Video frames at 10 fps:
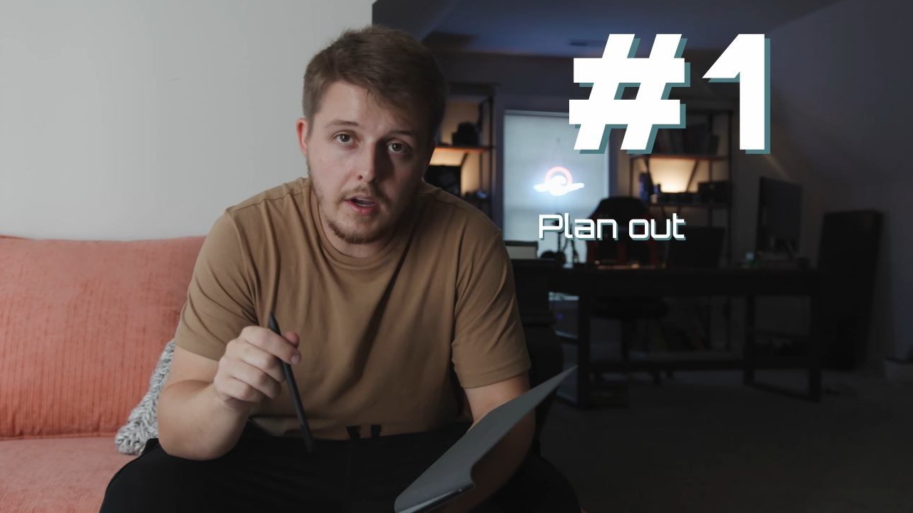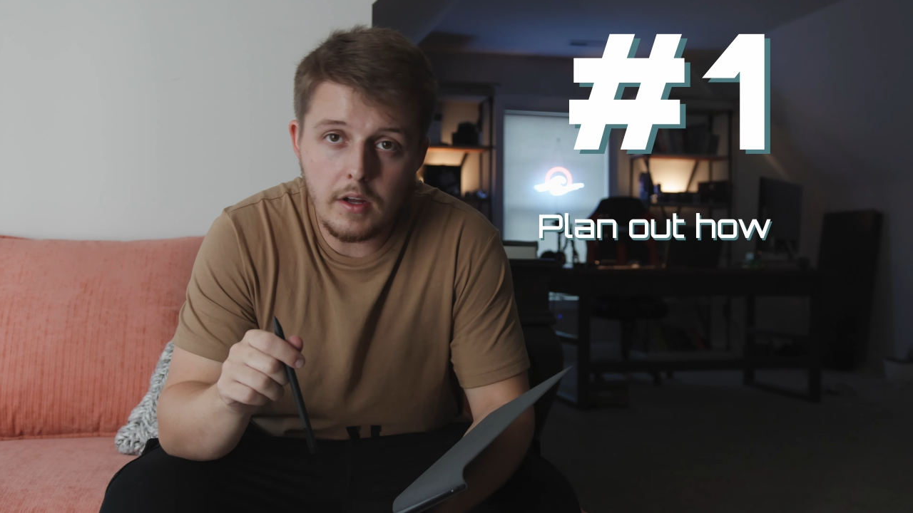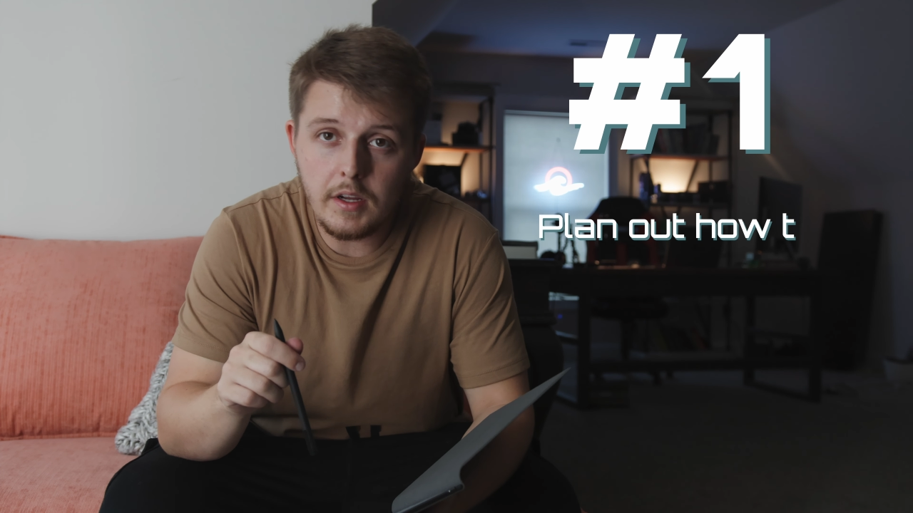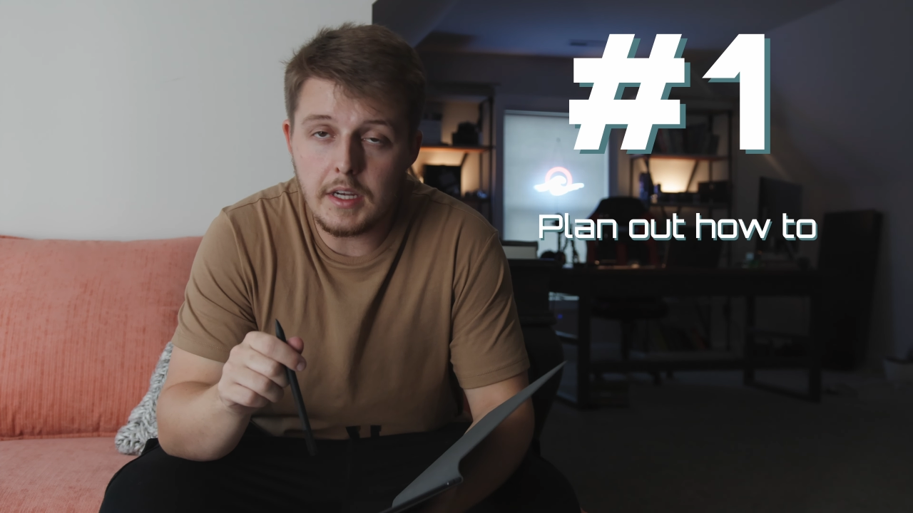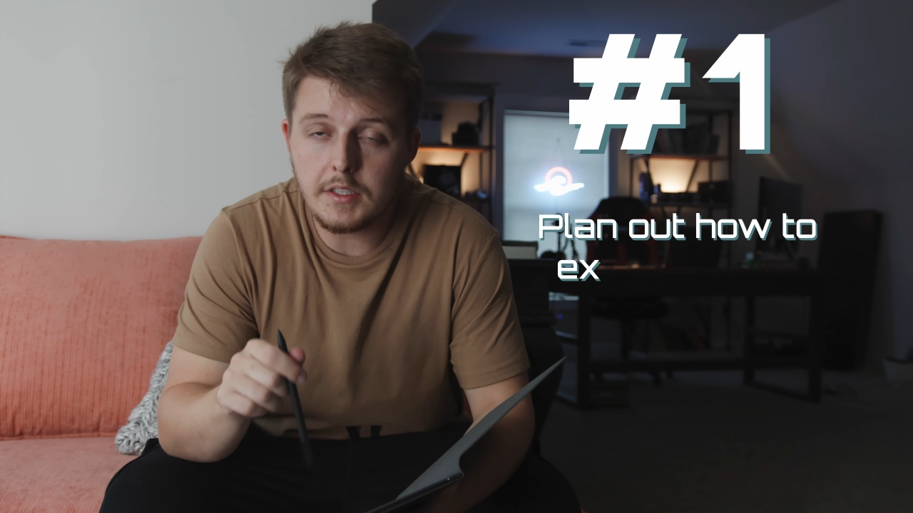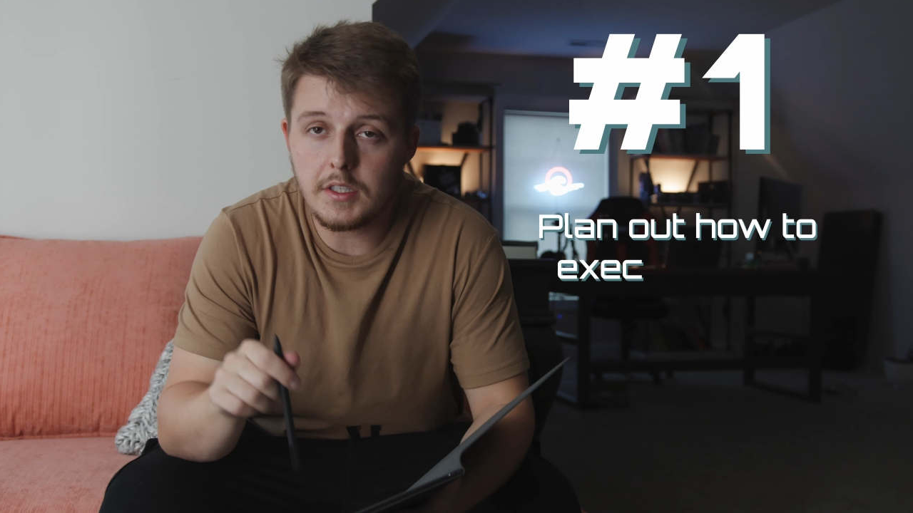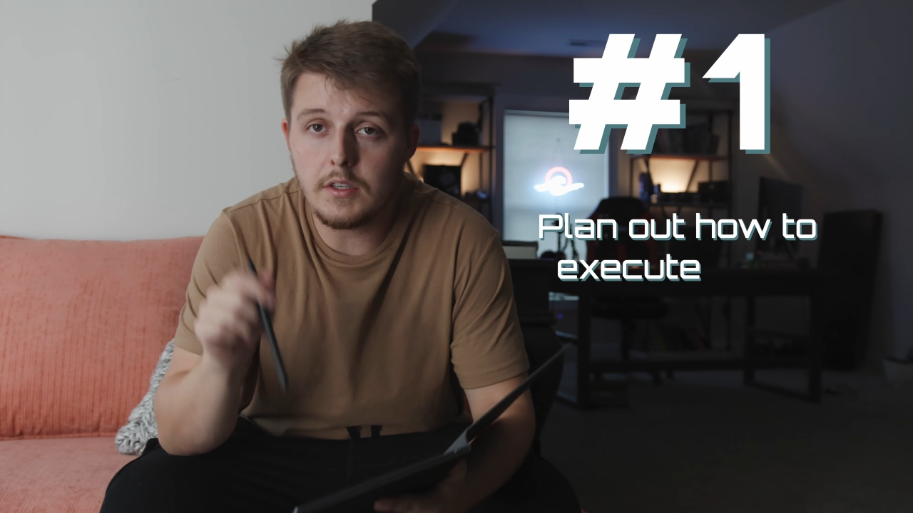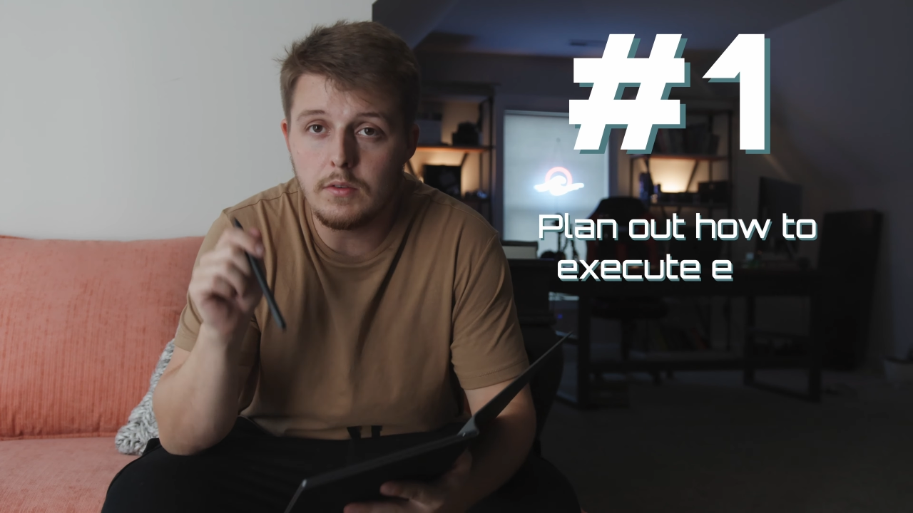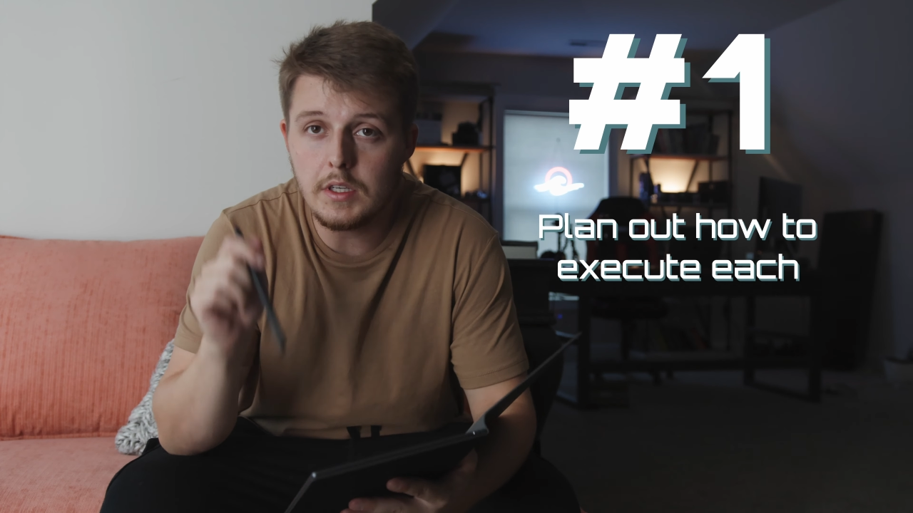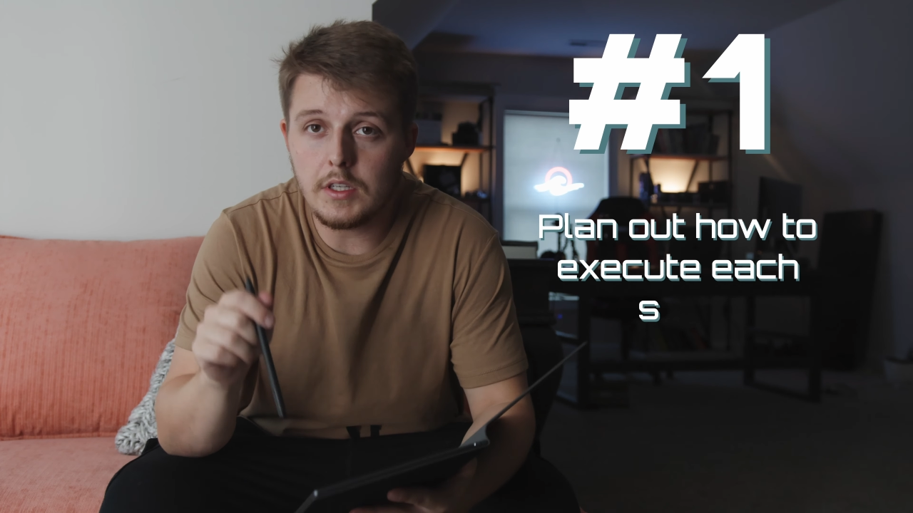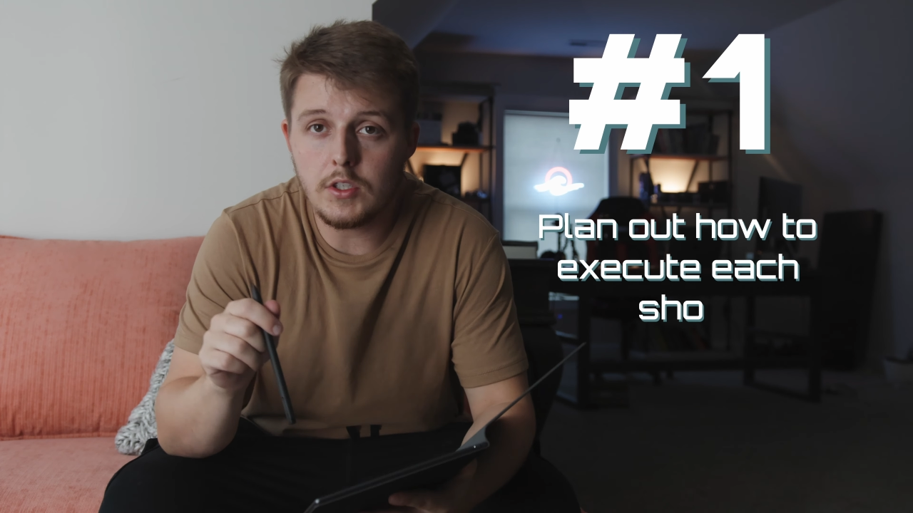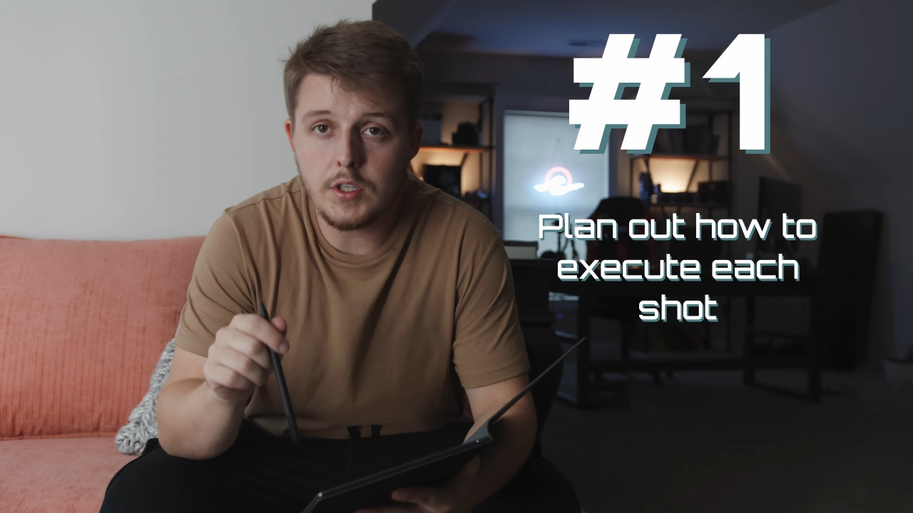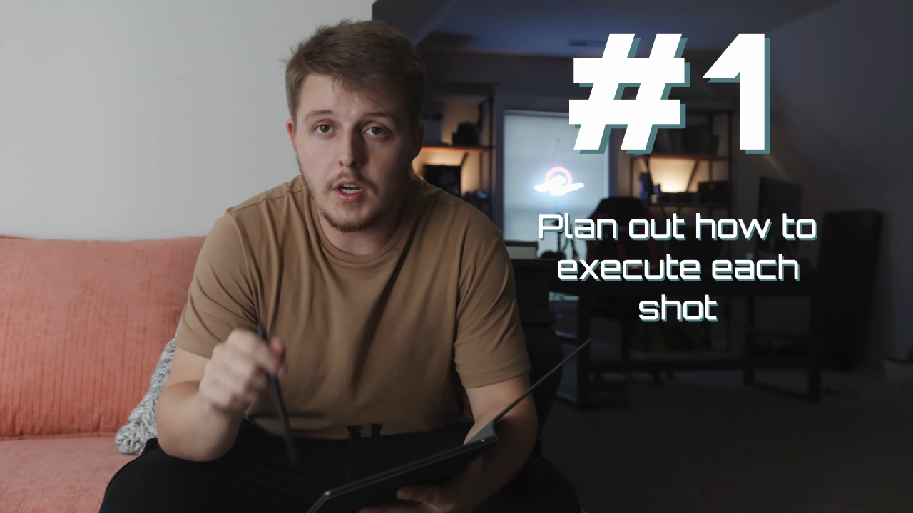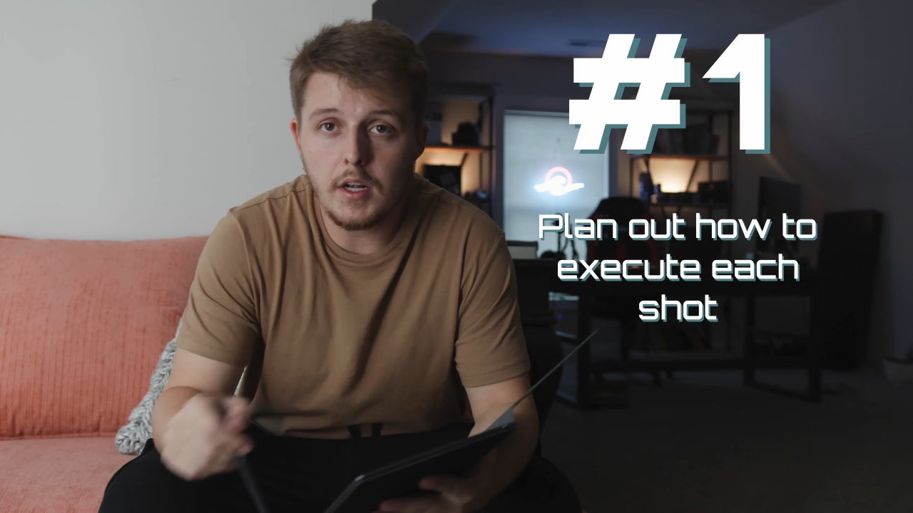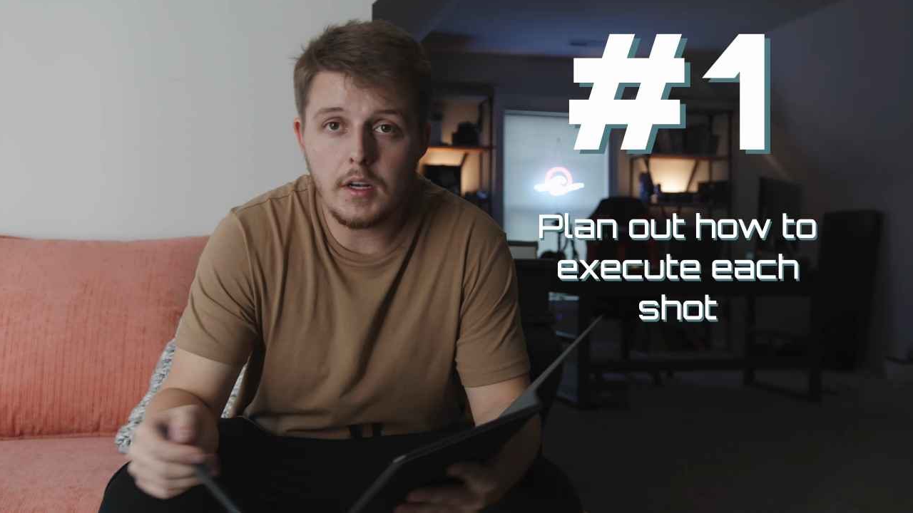how to execute each shot.